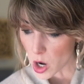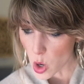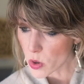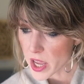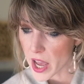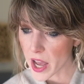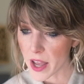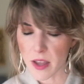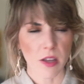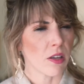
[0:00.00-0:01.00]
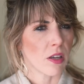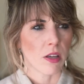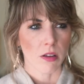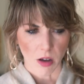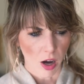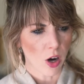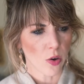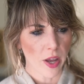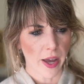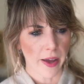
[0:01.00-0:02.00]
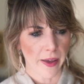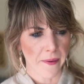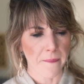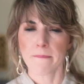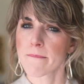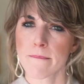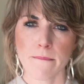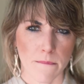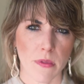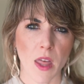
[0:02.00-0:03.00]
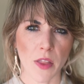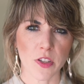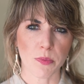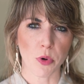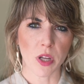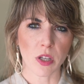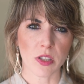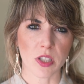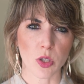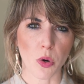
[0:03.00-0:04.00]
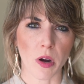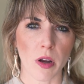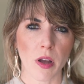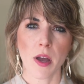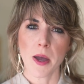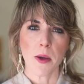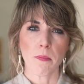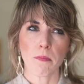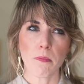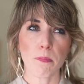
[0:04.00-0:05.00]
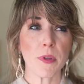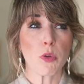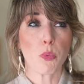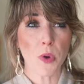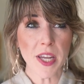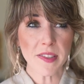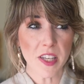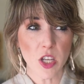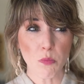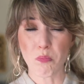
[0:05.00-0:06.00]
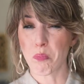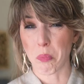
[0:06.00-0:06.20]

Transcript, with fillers: O D I, R E I, not the sporting goods store. But the reason you